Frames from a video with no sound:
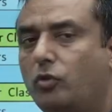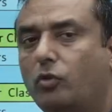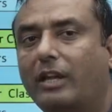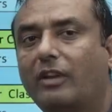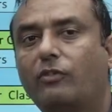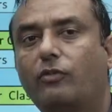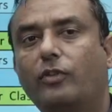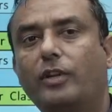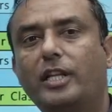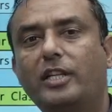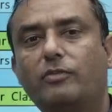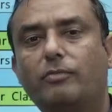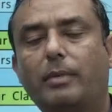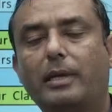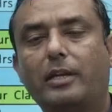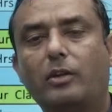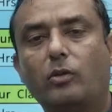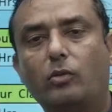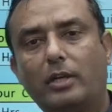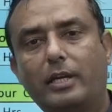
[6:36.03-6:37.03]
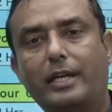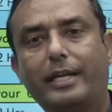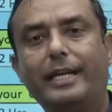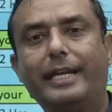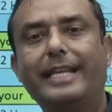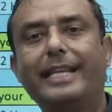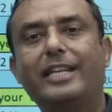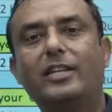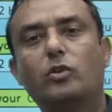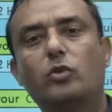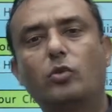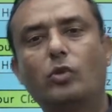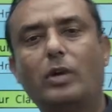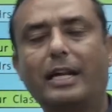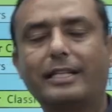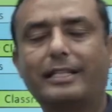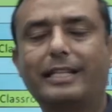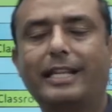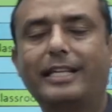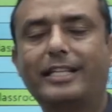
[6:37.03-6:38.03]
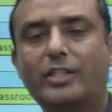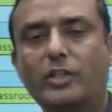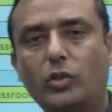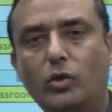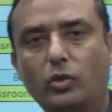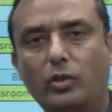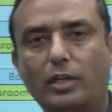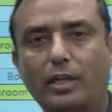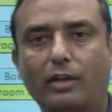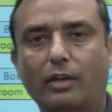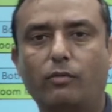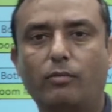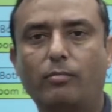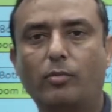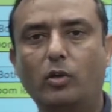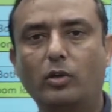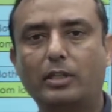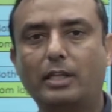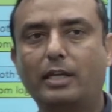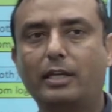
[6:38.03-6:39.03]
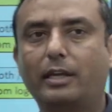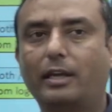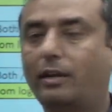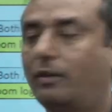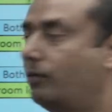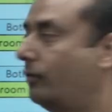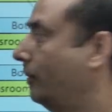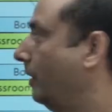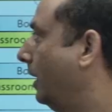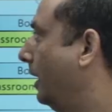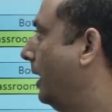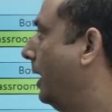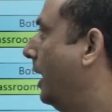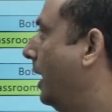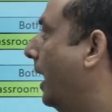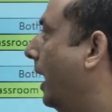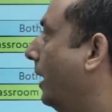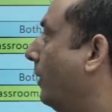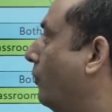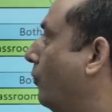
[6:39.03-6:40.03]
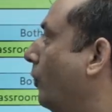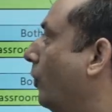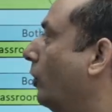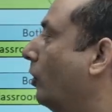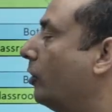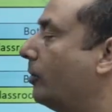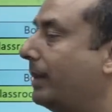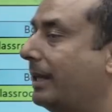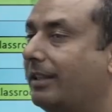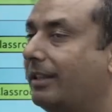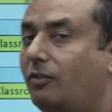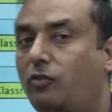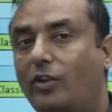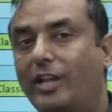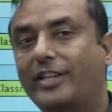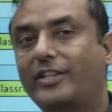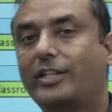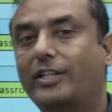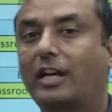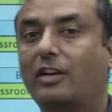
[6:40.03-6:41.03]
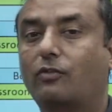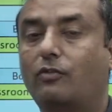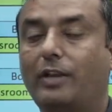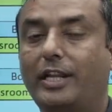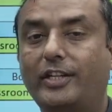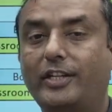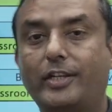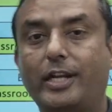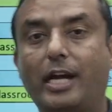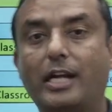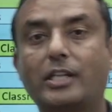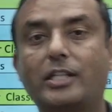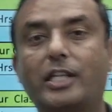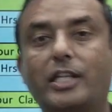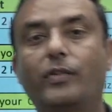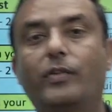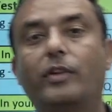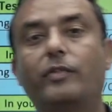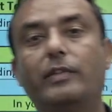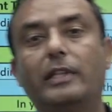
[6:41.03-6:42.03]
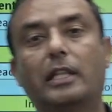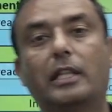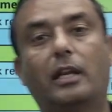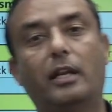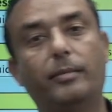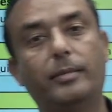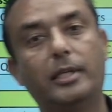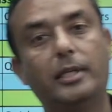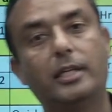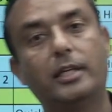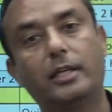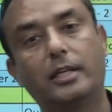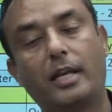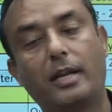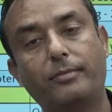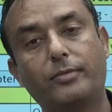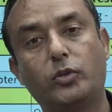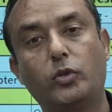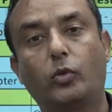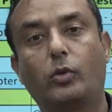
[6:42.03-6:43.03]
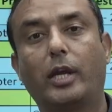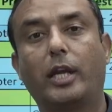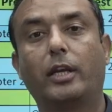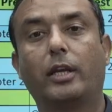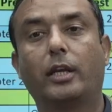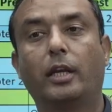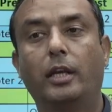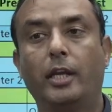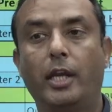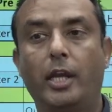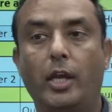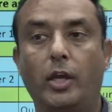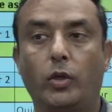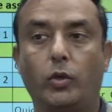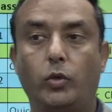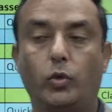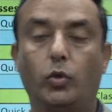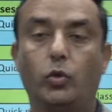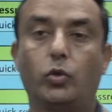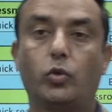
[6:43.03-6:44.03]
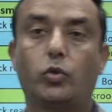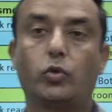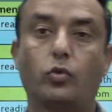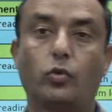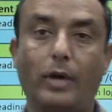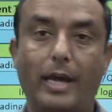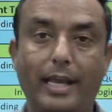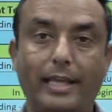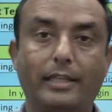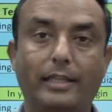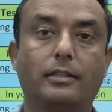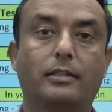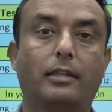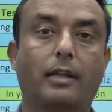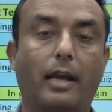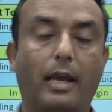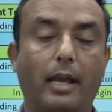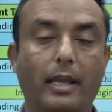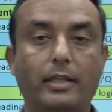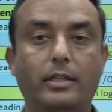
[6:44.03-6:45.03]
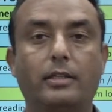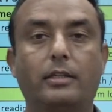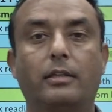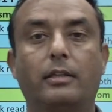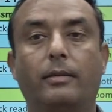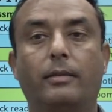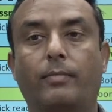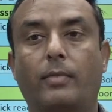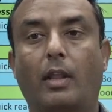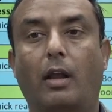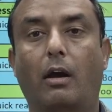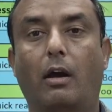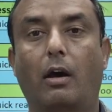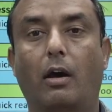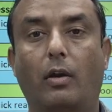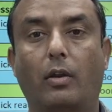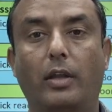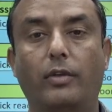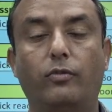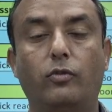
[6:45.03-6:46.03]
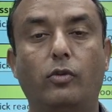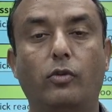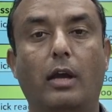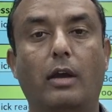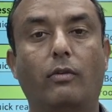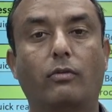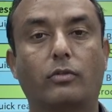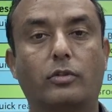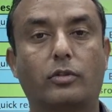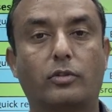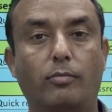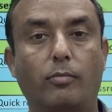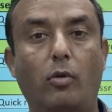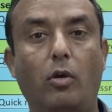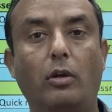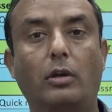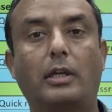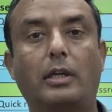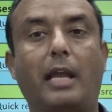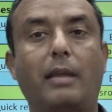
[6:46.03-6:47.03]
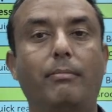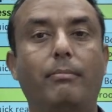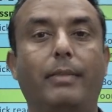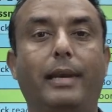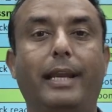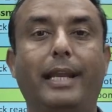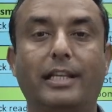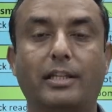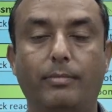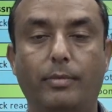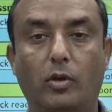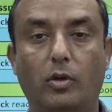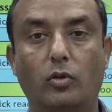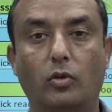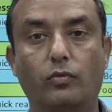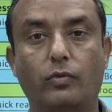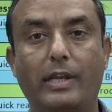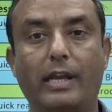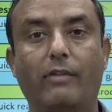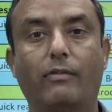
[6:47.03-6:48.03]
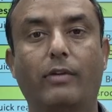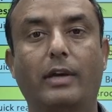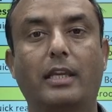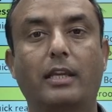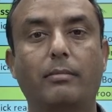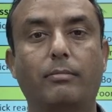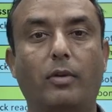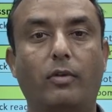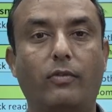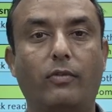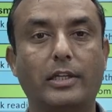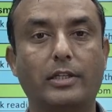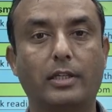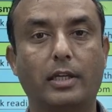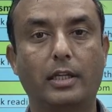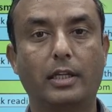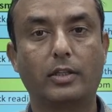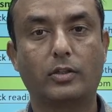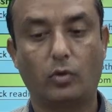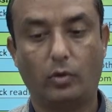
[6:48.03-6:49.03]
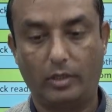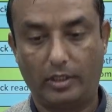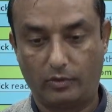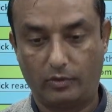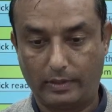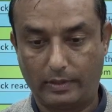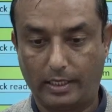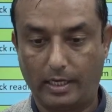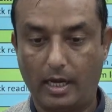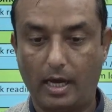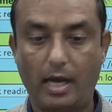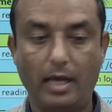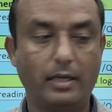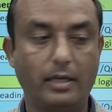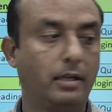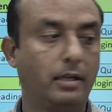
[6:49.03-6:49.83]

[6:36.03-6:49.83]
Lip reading: finish particular reading in 2 hours, that's good enough, more than enough. And followed by the flashcards given with unlimited attempts. You can use twice, thrice, or if you have small time breaks, because we are working professionals, so it's very hard